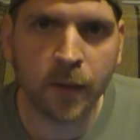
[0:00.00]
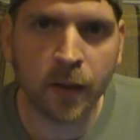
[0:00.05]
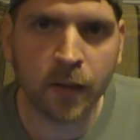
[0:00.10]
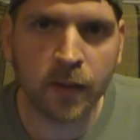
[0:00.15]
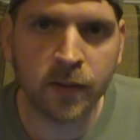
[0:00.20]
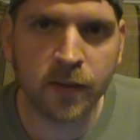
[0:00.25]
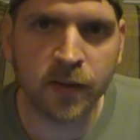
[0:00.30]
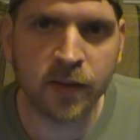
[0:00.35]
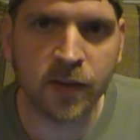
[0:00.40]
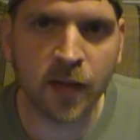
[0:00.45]

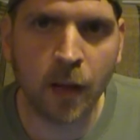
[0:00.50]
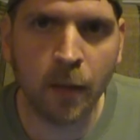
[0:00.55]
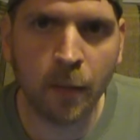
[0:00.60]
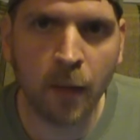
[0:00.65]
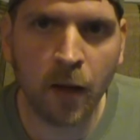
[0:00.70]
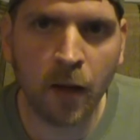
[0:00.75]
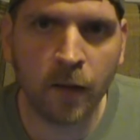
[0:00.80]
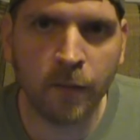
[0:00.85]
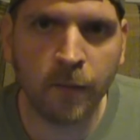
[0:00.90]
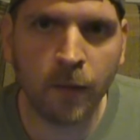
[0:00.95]
since I'm
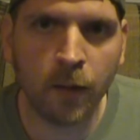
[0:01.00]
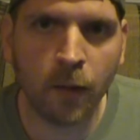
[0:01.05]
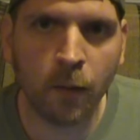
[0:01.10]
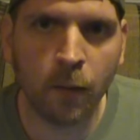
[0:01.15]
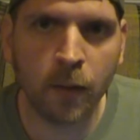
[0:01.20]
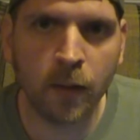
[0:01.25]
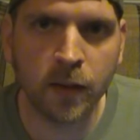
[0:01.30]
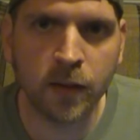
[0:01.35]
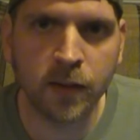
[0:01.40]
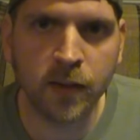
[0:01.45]
off on
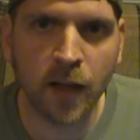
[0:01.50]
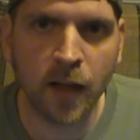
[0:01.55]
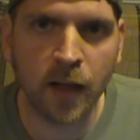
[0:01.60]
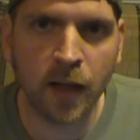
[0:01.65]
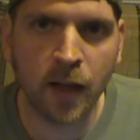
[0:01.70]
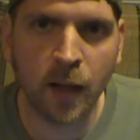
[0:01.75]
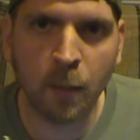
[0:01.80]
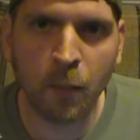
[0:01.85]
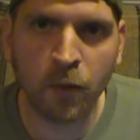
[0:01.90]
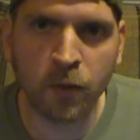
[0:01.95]
Wednesday
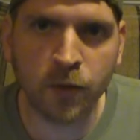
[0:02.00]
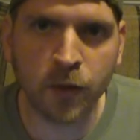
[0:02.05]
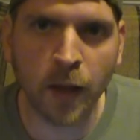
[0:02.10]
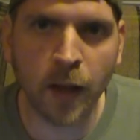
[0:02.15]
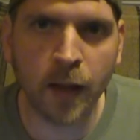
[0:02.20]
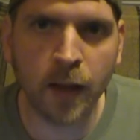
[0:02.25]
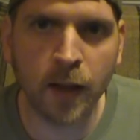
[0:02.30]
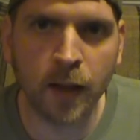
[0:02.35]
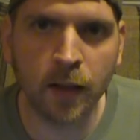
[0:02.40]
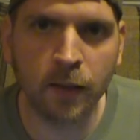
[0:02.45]
and I'm going to try
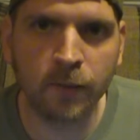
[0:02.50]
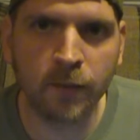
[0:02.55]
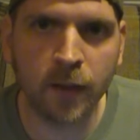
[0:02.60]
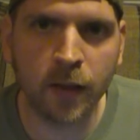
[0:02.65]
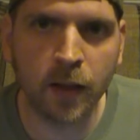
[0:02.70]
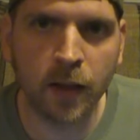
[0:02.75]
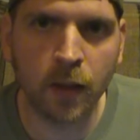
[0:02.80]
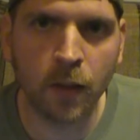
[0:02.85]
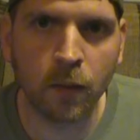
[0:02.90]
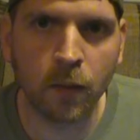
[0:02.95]
to get a
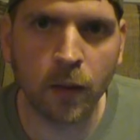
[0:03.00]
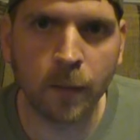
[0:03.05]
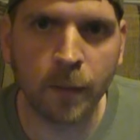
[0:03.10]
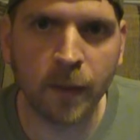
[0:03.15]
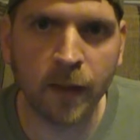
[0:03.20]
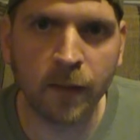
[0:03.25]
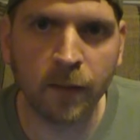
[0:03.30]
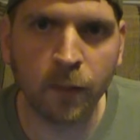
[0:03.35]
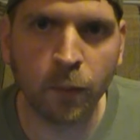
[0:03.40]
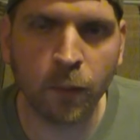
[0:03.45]
video up
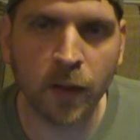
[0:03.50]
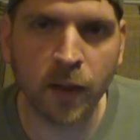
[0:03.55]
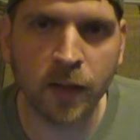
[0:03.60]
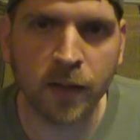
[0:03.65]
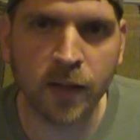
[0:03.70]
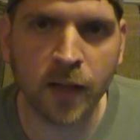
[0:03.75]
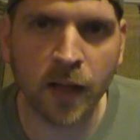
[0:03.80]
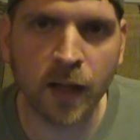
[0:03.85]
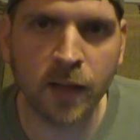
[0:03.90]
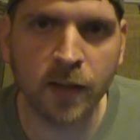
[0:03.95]
every Wednesday,